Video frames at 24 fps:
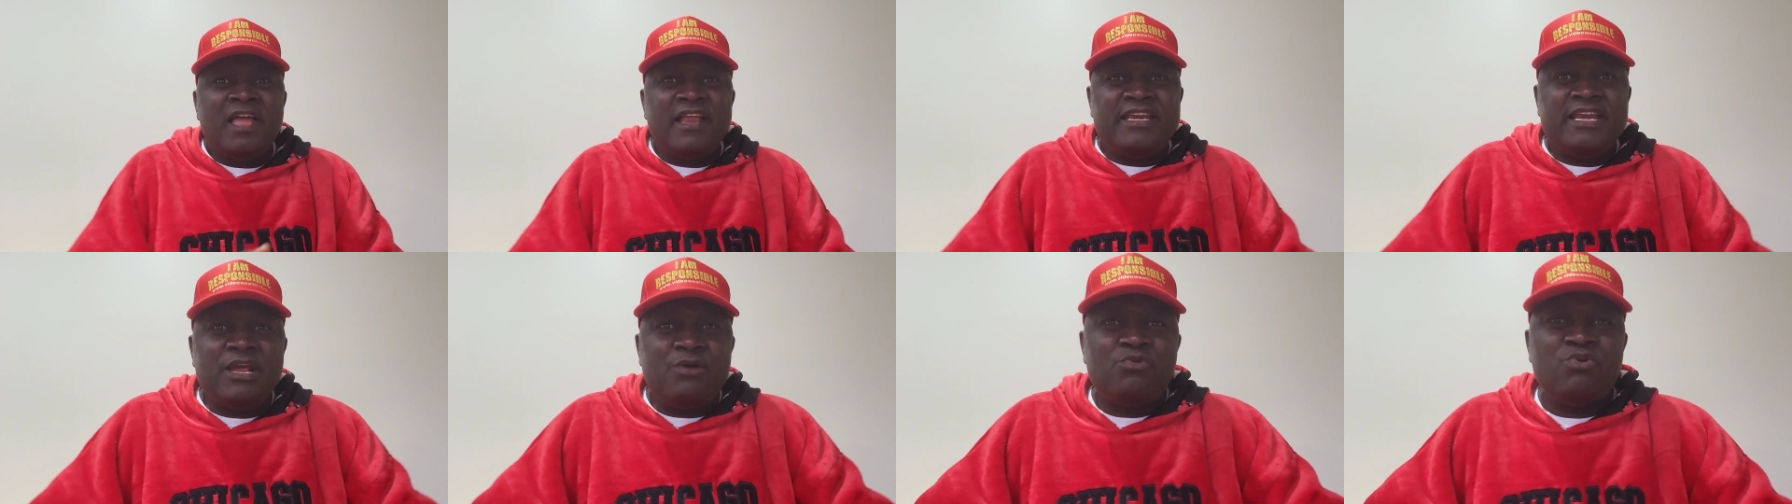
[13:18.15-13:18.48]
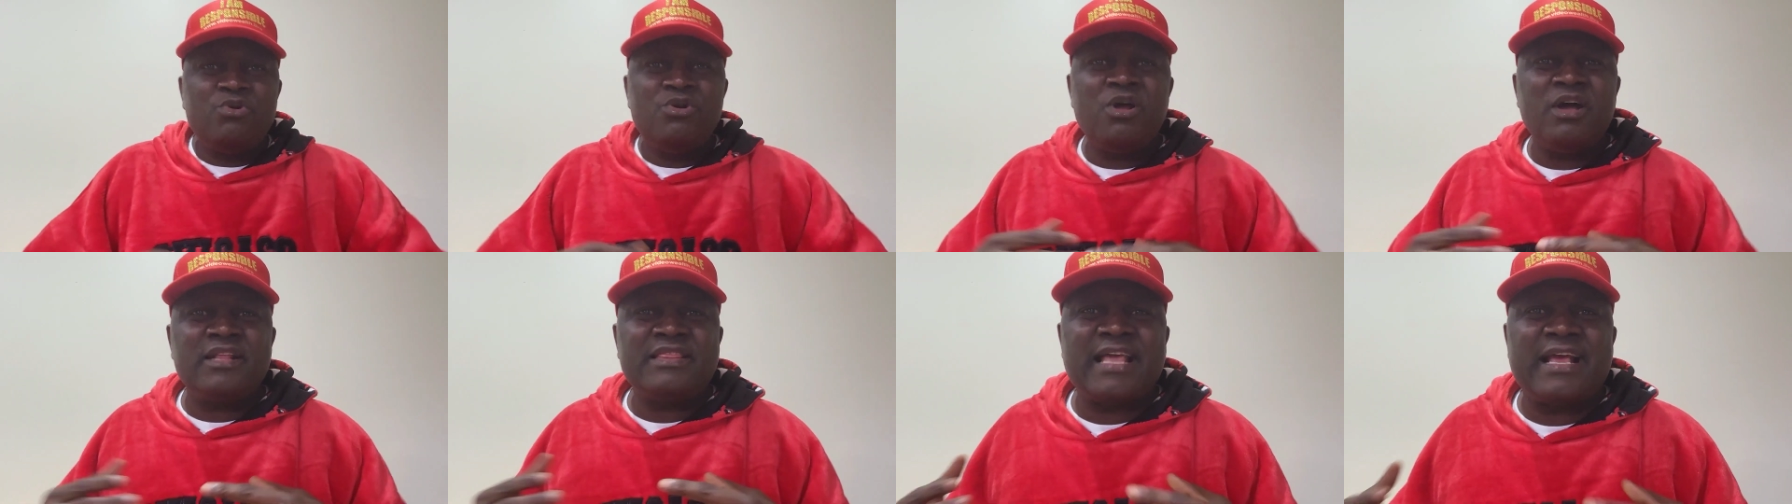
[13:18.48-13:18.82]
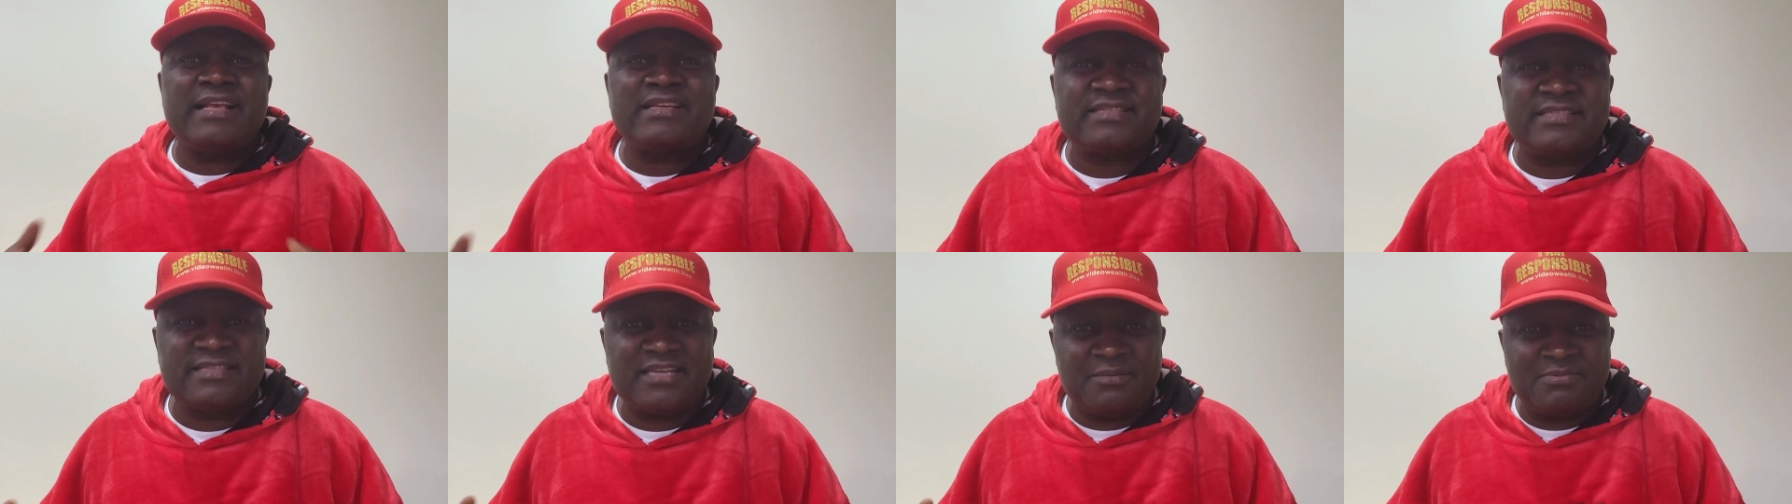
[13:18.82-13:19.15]
The they will not
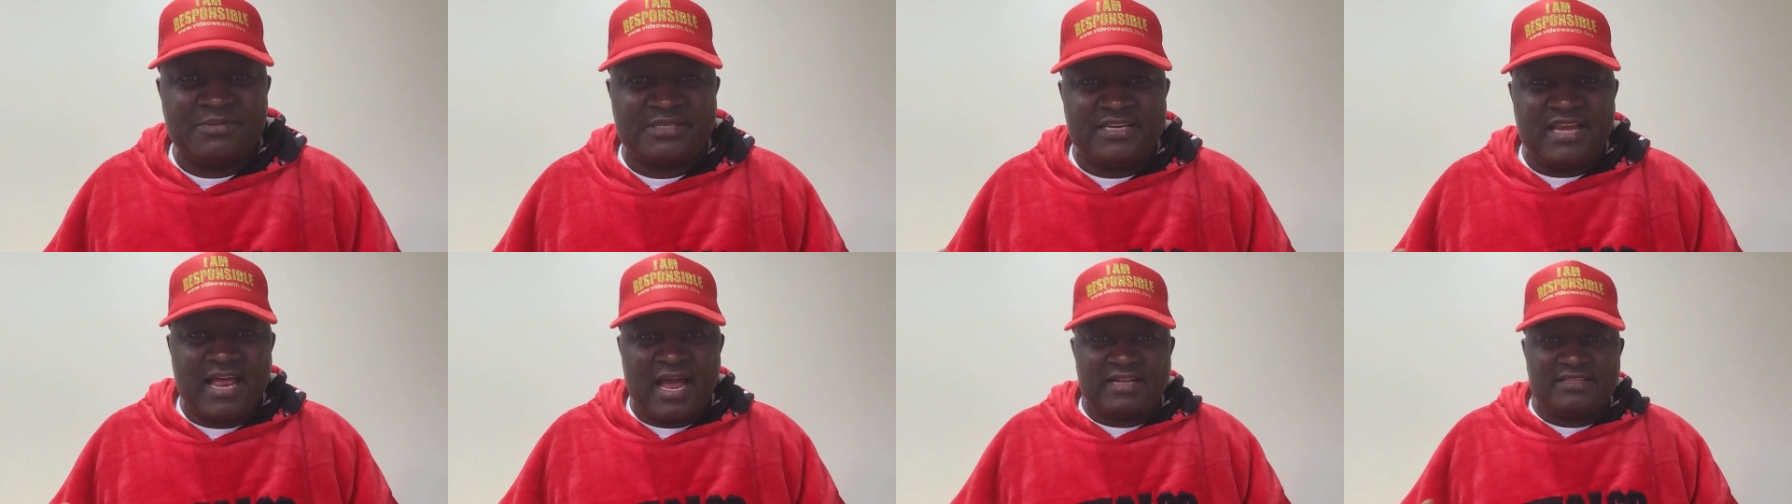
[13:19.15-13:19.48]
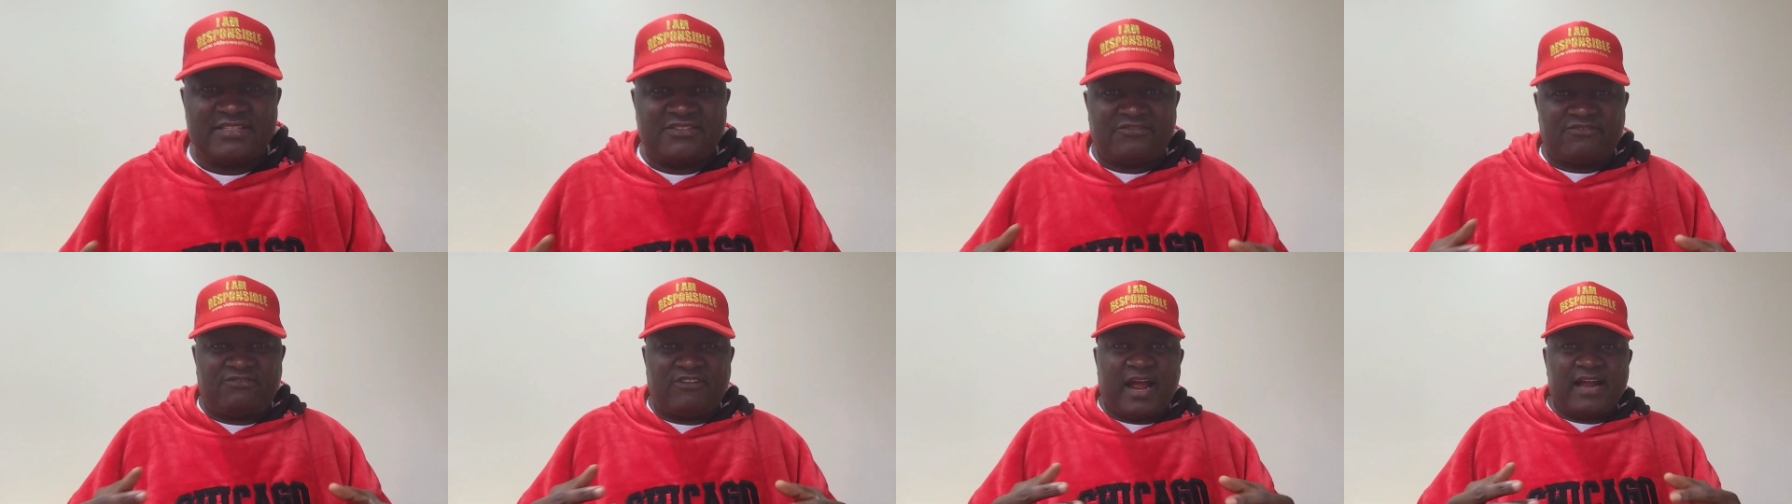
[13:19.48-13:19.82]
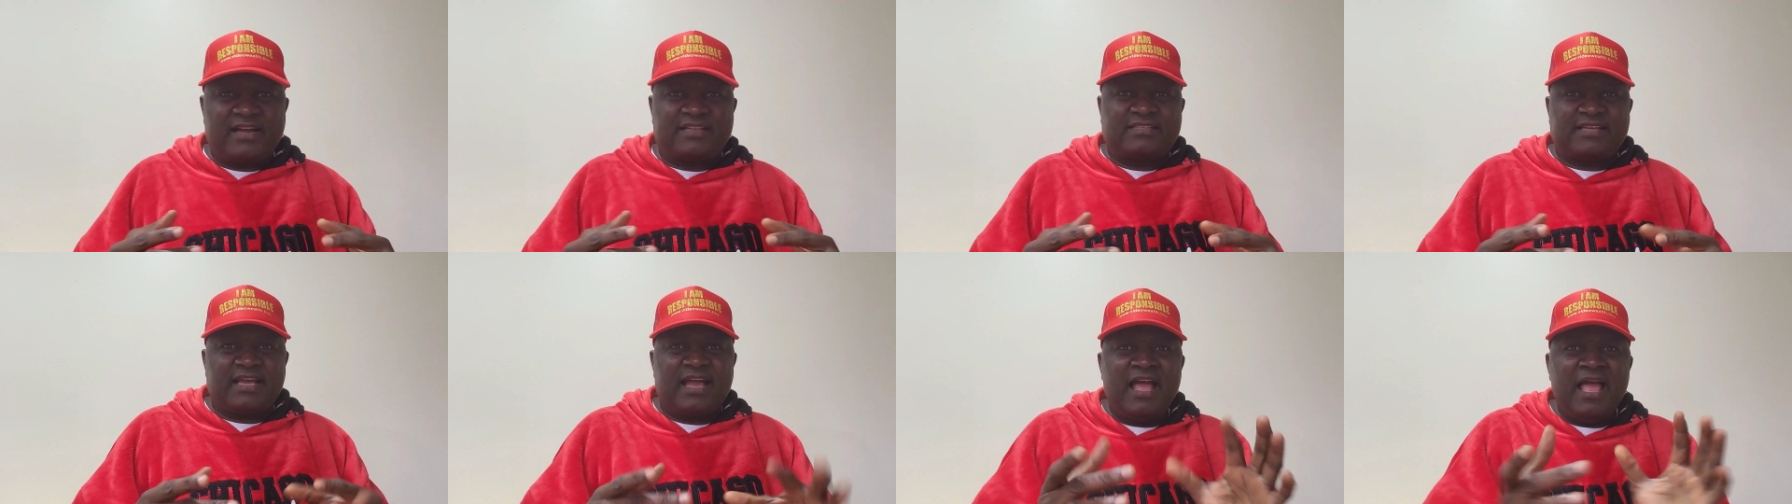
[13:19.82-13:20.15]
accept that
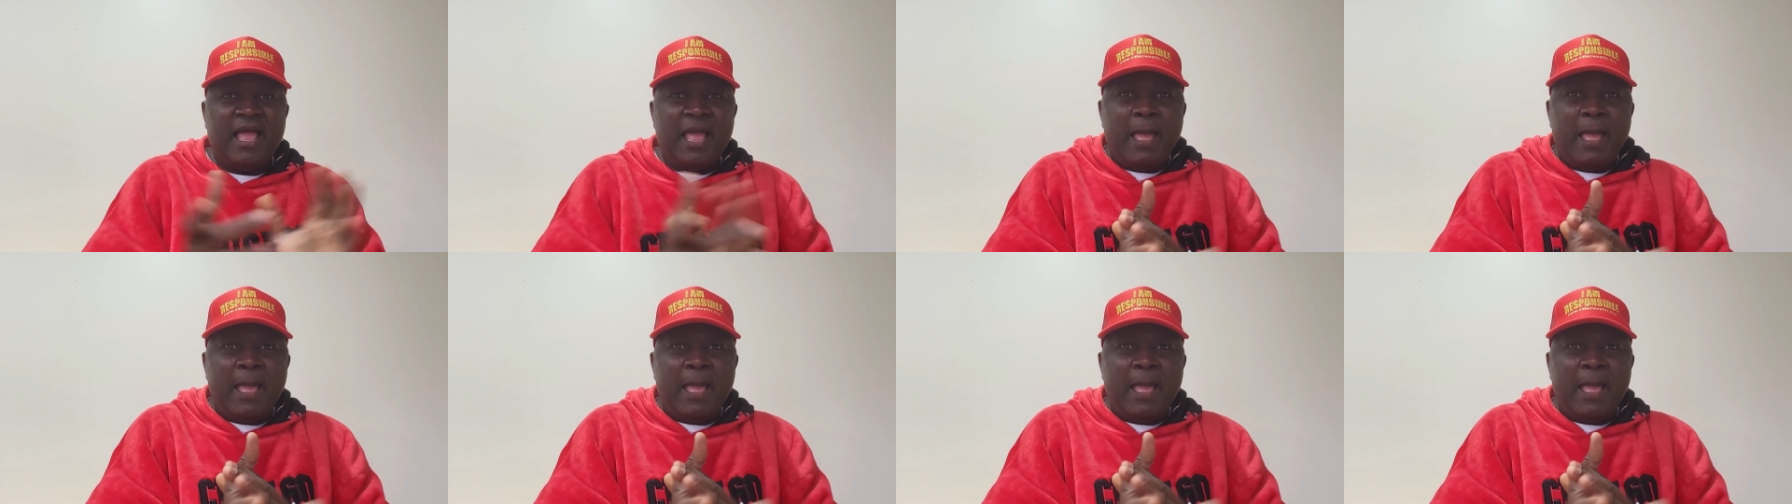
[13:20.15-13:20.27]
fact.